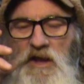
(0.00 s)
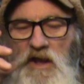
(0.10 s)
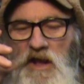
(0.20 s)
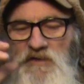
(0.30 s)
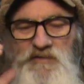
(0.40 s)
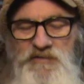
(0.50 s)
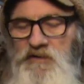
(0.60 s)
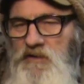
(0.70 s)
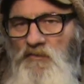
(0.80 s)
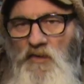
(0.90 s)
I just
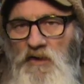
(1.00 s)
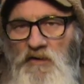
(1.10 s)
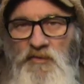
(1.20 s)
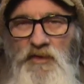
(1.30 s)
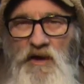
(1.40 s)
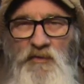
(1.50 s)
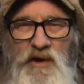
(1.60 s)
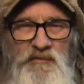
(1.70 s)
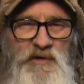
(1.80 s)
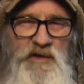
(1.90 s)
didn't want to go that
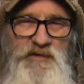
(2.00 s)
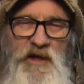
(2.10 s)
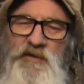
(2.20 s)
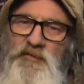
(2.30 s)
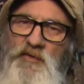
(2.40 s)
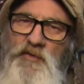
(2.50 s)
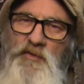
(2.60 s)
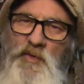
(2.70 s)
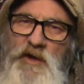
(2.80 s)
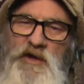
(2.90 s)
route in case I had to throw it
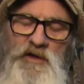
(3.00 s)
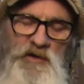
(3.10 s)
away.